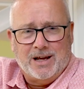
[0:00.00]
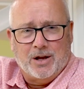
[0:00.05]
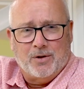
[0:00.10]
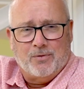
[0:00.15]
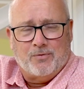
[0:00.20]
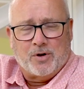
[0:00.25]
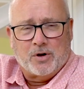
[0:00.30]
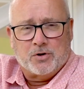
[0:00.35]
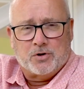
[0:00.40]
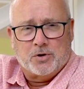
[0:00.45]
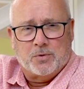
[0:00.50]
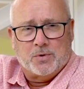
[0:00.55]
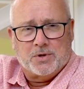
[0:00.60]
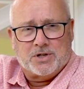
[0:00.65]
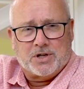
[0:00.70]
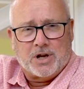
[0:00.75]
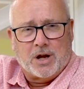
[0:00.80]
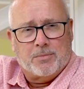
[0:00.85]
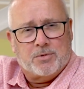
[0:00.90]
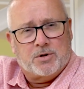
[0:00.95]
and felt it
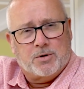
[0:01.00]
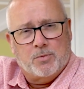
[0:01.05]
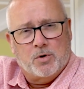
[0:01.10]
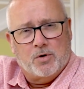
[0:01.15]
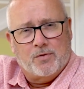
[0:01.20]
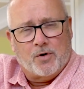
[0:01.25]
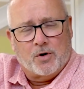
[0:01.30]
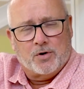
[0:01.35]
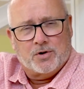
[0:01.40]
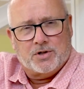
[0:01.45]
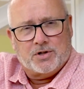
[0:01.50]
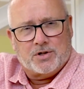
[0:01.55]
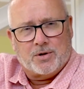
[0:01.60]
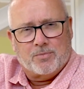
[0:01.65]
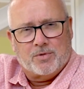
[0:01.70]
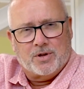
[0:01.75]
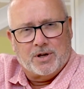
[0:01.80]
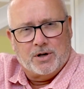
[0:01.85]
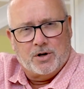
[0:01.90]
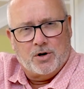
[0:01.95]
was time to move on to
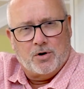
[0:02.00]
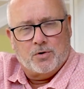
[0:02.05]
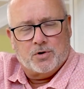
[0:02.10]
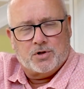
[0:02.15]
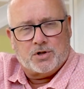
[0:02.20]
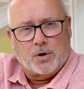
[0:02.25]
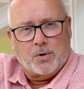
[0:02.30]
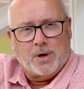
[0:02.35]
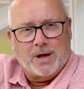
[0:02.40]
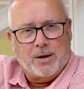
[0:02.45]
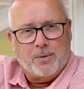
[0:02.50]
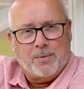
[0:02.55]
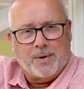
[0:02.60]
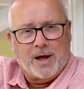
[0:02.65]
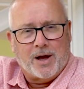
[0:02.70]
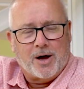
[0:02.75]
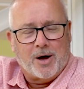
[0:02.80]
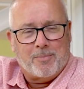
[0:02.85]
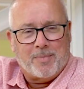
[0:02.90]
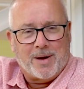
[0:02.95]
something new. So here
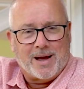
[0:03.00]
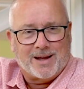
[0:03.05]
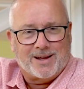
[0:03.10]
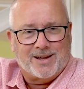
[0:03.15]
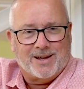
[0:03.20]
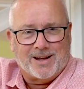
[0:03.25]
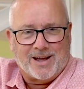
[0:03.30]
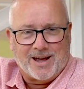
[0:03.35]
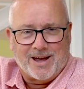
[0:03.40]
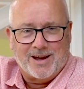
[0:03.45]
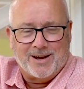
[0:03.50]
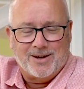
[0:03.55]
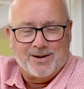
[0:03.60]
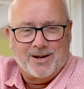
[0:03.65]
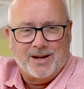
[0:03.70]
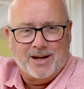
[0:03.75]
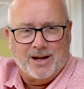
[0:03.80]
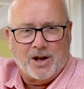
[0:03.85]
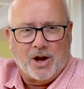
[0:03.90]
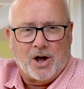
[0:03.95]
we are back again
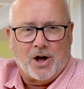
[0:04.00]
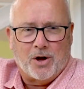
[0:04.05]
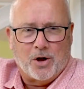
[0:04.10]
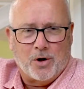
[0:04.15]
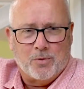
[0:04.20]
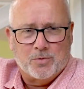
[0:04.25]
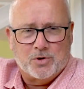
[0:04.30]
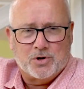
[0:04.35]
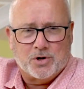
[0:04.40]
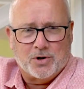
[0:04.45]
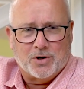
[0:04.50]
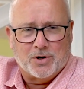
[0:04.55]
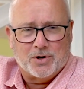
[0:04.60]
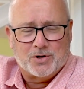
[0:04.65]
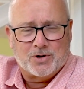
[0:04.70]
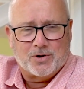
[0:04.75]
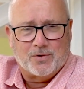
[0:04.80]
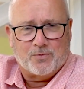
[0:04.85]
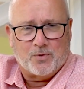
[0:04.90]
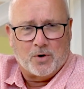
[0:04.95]
in our home
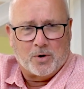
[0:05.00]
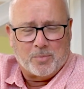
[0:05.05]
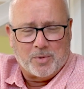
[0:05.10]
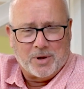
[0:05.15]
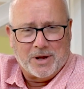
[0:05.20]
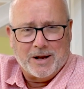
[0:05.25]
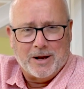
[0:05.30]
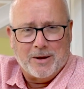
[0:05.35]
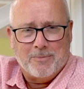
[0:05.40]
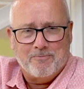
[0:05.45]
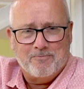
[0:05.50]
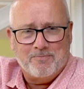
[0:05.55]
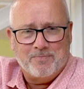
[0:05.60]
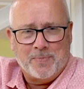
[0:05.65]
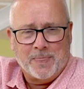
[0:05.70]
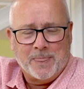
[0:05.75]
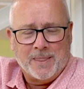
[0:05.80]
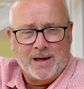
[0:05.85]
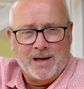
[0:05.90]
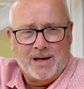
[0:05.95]
church of Rugby Elim.
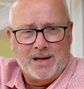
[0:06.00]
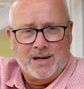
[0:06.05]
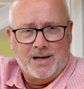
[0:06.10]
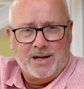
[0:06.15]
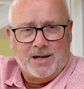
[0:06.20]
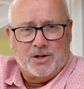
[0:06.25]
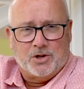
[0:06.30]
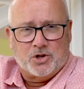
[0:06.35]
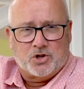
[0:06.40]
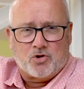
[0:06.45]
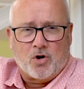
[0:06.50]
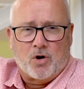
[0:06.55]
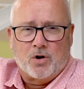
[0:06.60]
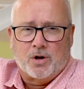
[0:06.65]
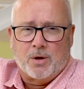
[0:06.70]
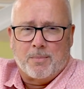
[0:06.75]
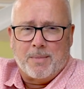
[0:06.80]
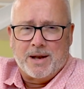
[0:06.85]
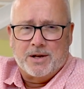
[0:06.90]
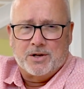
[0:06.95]
The
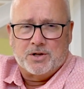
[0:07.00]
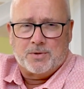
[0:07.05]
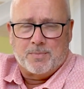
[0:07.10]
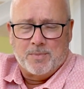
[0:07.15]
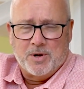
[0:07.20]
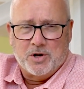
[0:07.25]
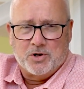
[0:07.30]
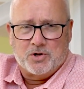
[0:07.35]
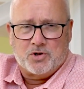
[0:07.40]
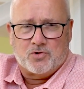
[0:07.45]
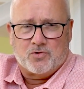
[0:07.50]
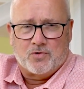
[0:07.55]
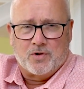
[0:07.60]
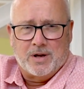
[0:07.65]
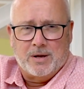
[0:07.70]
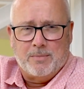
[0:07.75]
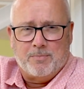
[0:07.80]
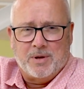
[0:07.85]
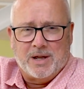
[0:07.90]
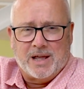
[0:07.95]
Stronger Men's
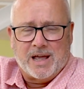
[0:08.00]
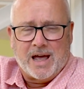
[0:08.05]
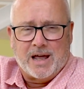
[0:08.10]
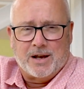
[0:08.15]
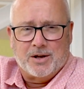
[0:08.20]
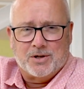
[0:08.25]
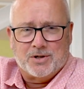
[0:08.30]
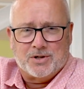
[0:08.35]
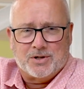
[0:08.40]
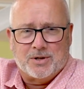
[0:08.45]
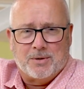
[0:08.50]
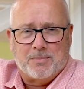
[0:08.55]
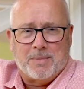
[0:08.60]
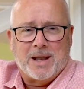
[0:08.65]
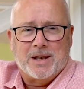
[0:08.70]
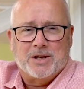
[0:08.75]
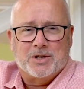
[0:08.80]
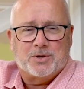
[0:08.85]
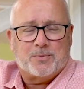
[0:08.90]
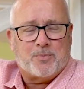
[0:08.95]
Ministry began as the
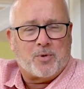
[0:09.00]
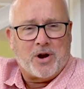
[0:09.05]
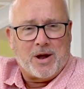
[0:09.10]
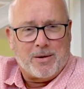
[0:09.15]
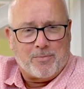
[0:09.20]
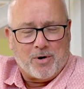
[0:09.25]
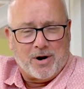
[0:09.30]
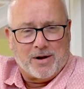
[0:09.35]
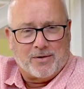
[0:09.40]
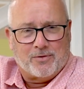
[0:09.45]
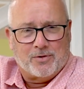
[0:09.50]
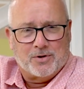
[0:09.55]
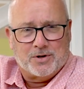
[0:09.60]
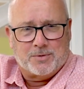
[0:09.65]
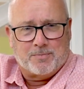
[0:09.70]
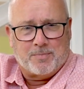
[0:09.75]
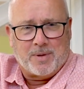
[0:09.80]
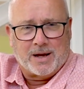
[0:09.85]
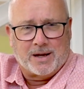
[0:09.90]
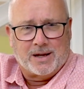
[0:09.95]
men's prayer
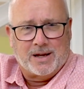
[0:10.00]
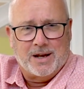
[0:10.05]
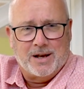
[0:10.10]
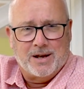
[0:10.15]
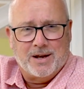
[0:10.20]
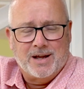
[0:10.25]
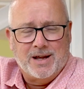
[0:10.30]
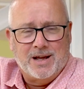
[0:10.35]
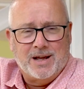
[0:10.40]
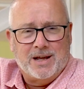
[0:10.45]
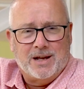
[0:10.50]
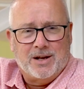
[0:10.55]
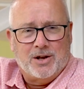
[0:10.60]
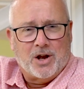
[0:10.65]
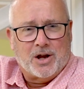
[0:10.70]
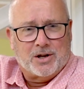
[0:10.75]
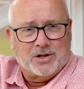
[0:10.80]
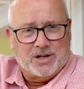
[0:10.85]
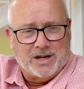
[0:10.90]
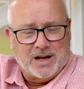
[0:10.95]
breakfast back in
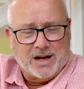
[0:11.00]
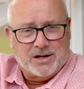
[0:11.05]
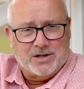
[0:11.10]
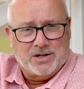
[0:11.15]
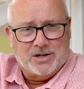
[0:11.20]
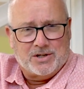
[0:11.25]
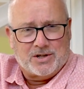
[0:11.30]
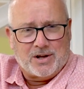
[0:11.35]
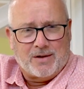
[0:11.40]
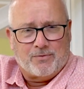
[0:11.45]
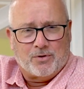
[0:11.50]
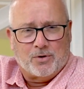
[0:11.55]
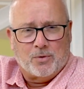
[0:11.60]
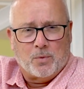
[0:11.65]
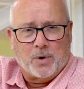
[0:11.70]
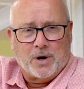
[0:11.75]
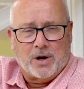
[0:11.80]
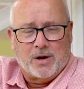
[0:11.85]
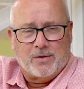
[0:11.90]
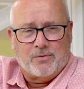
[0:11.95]
1987
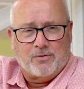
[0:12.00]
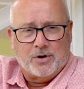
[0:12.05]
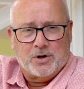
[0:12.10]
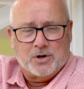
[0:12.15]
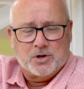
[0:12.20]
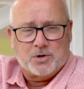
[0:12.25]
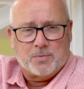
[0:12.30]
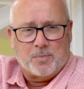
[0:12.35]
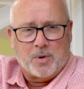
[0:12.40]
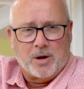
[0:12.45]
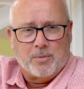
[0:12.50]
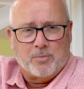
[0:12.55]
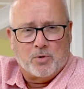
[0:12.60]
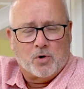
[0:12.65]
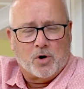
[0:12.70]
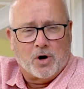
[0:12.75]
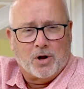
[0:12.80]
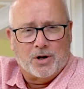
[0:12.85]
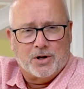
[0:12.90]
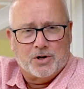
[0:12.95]
when I finished Bible
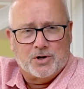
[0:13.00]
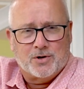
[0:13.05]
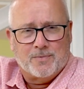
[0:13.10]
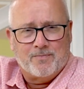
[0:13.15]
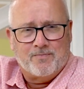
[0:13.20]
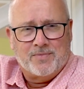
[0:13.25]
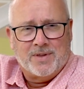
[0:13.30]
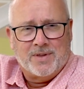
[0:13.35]
college.